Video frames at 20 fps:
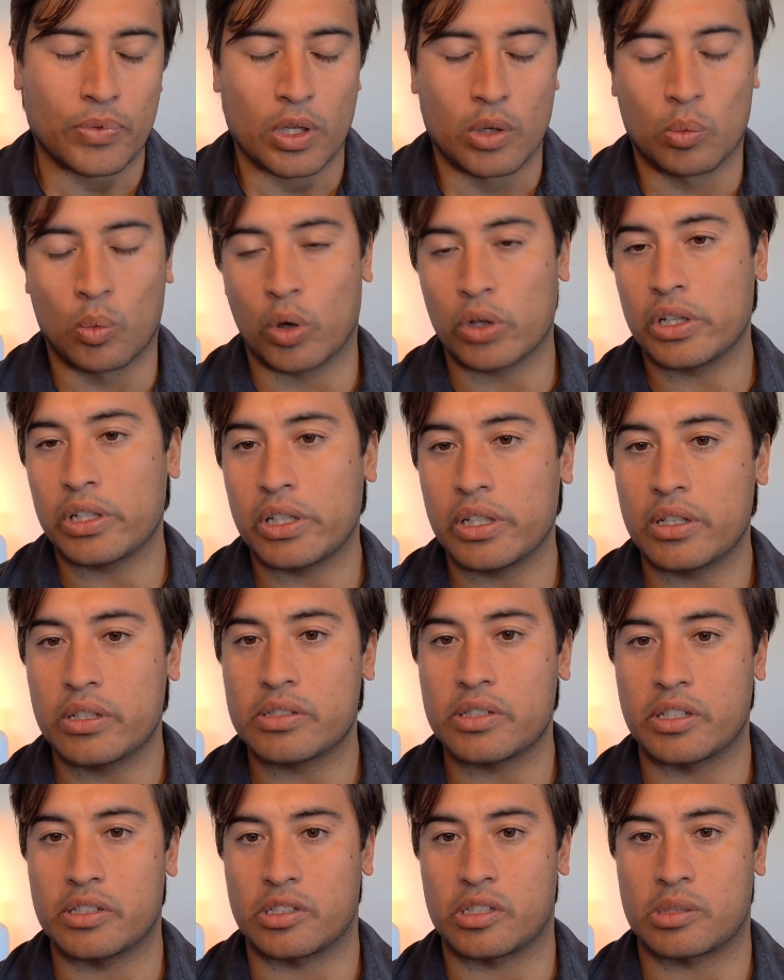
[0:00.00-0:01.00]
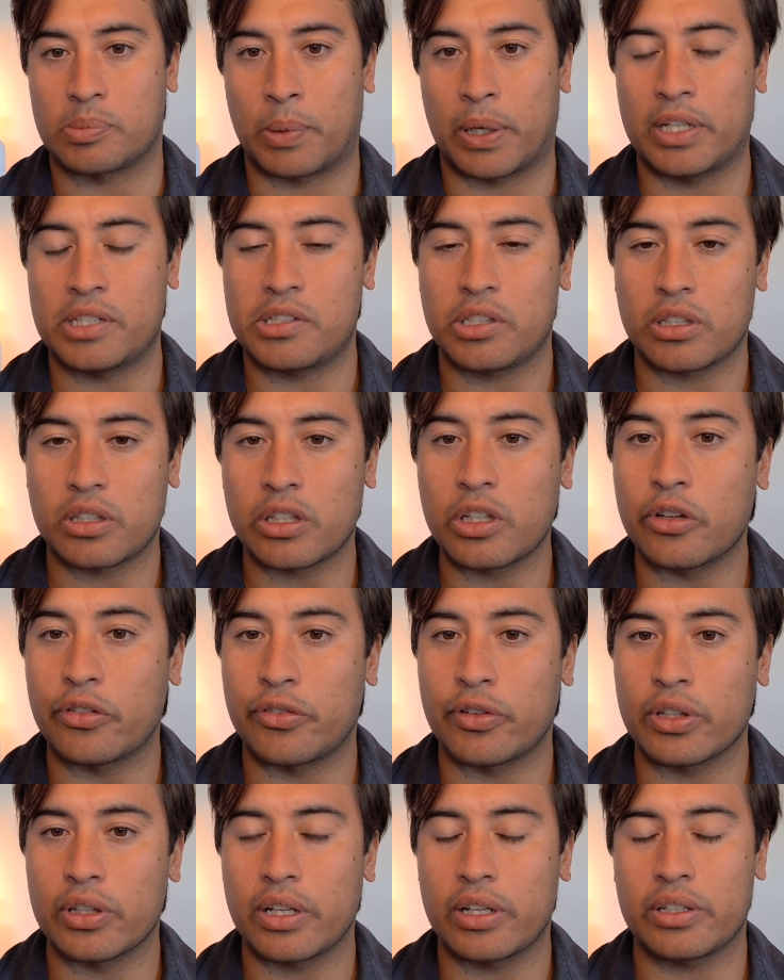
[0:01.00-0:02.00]
What it is it's basically you
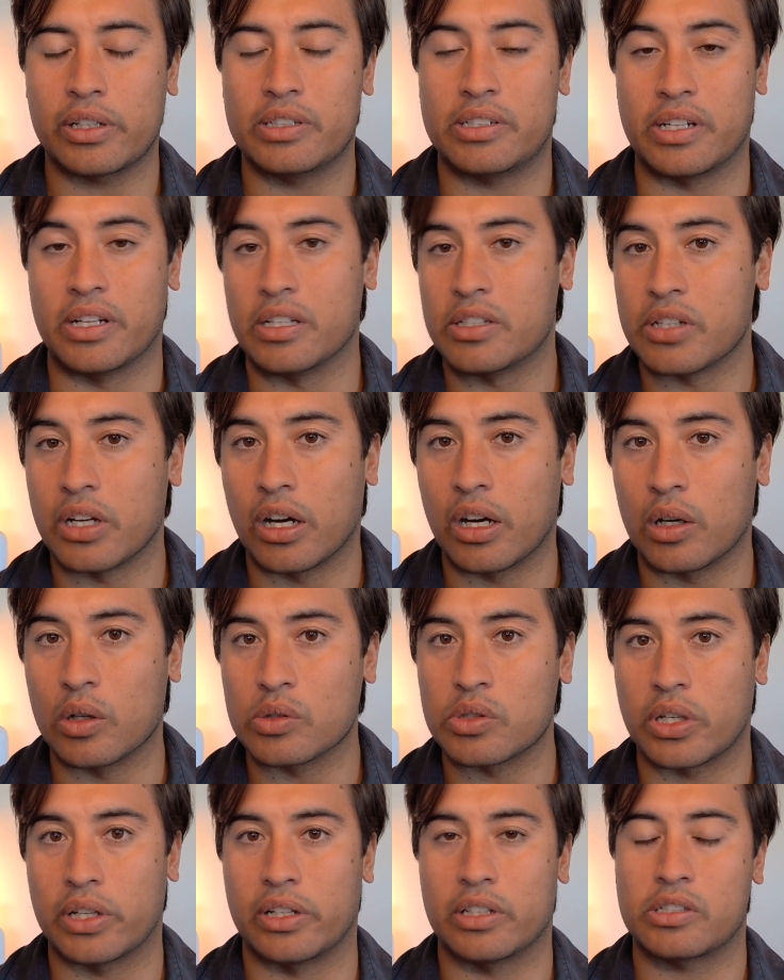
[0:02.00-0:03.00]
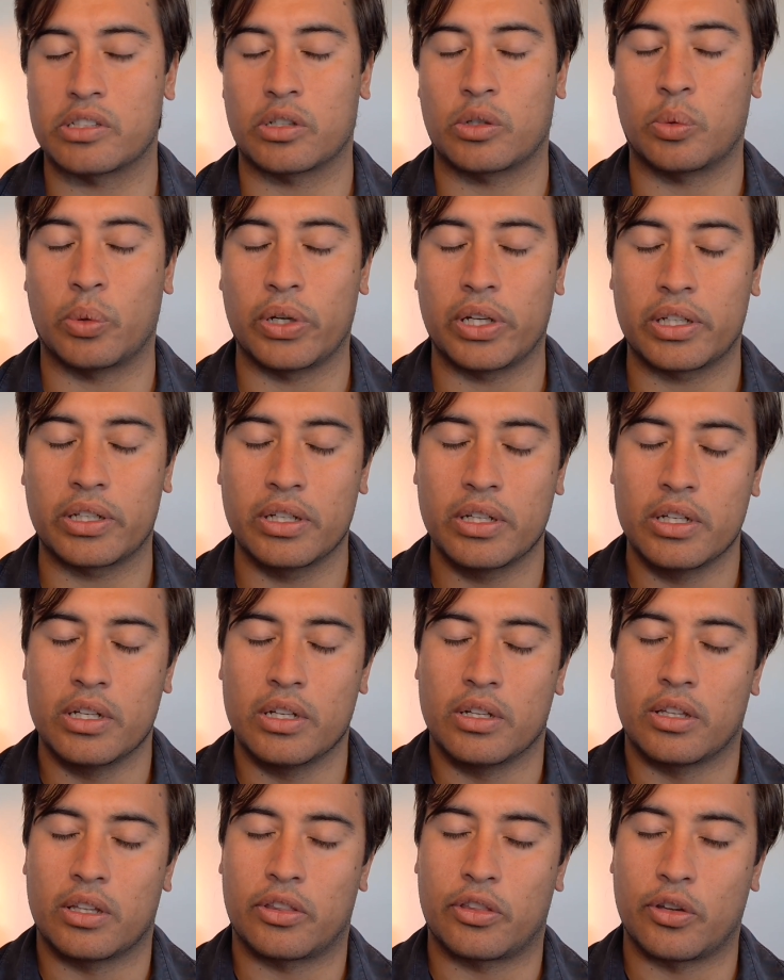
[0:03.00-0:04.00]
fill out your details and it's a quick
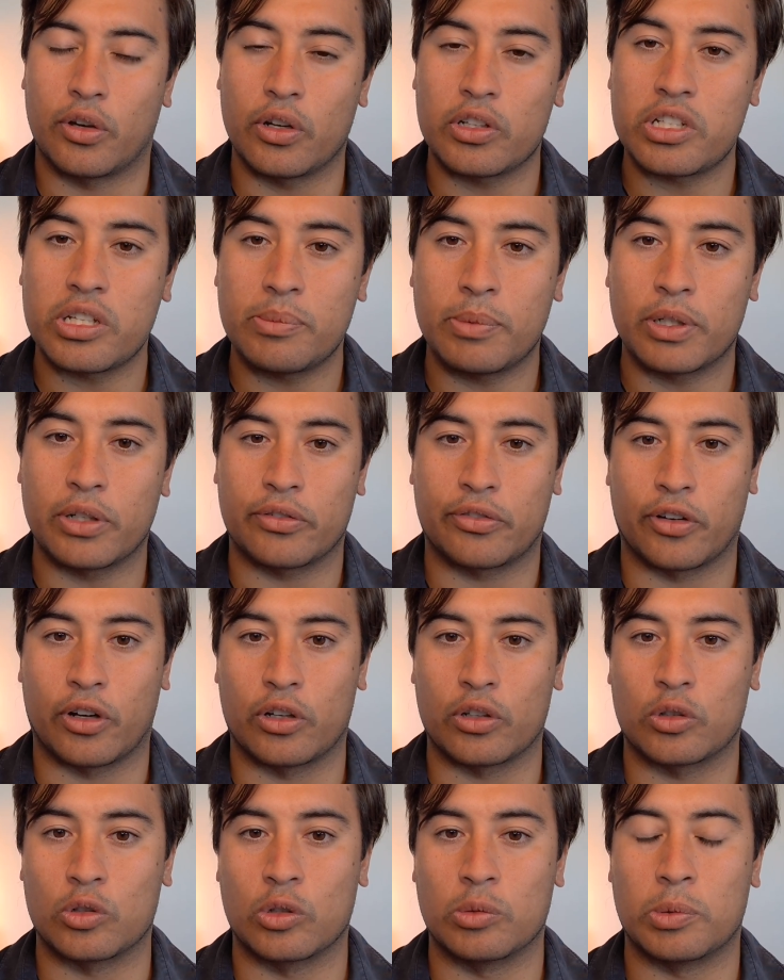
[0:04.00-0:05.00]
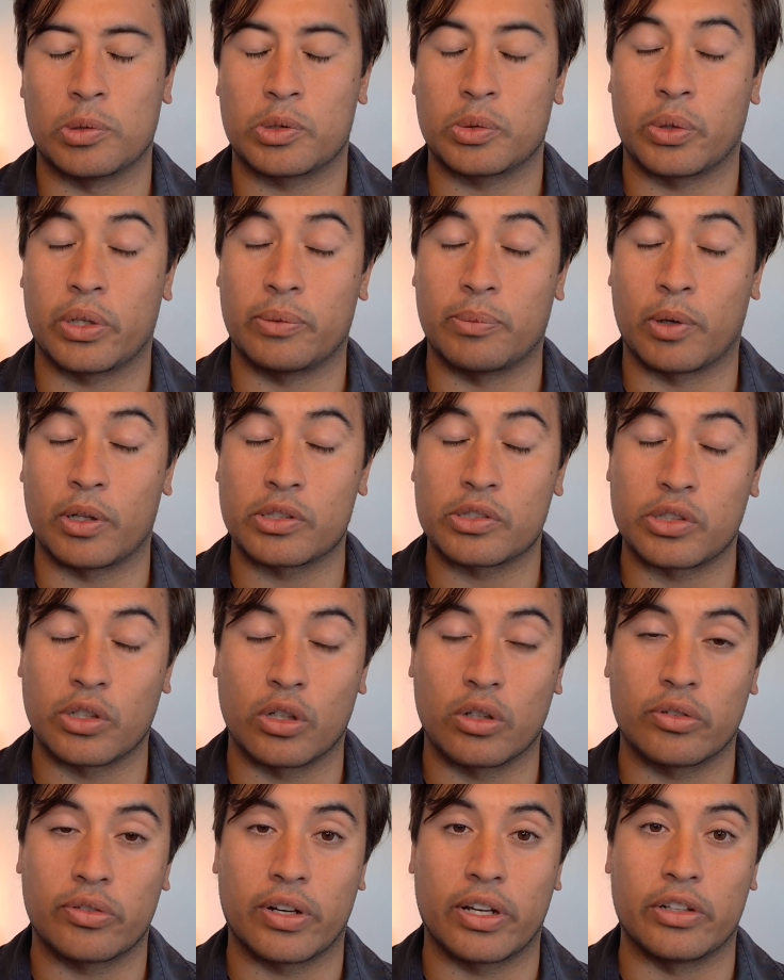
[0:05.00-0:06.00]
30-minute phone call between
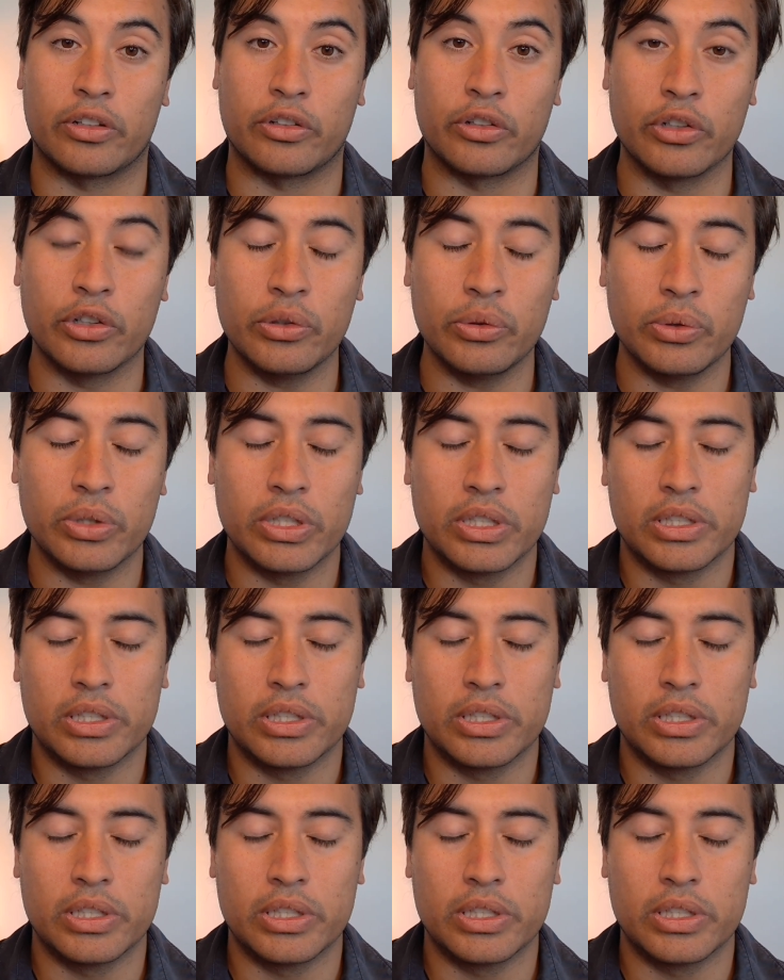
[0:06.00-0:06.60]
myself and you.